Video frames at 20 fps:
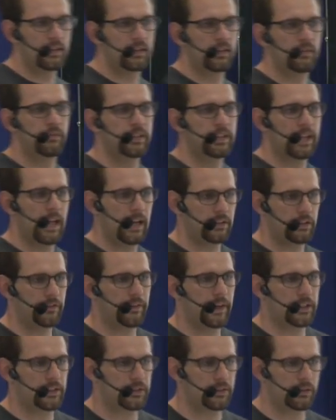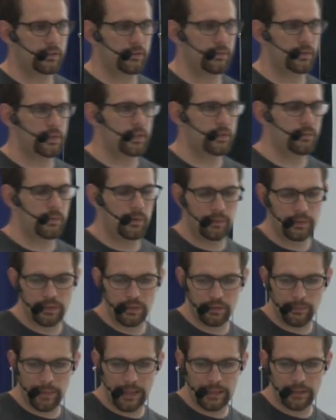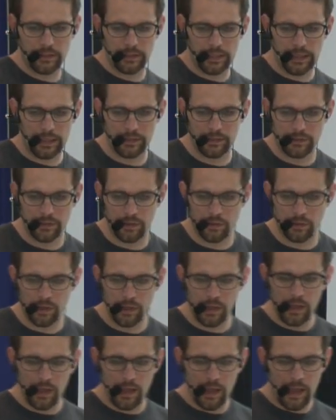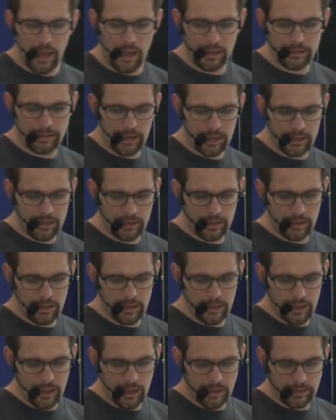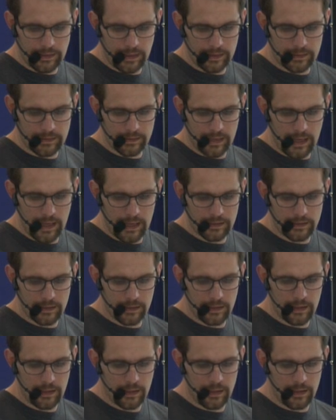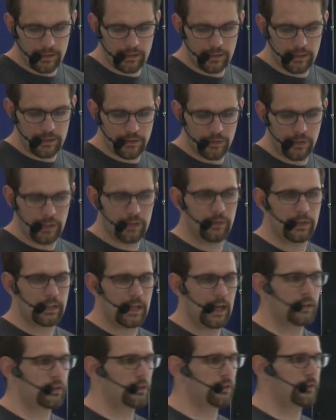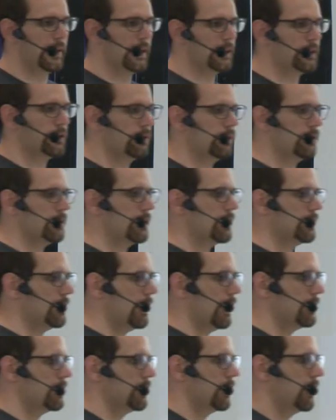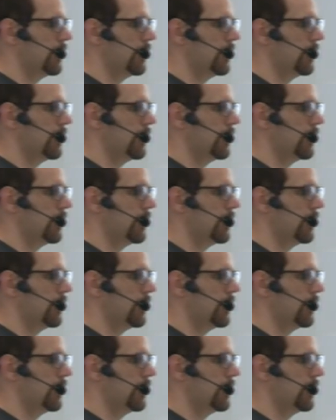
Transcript: deal with counterfactuals, which is what we talked about today. So as I said, the trick with counterfactuals is that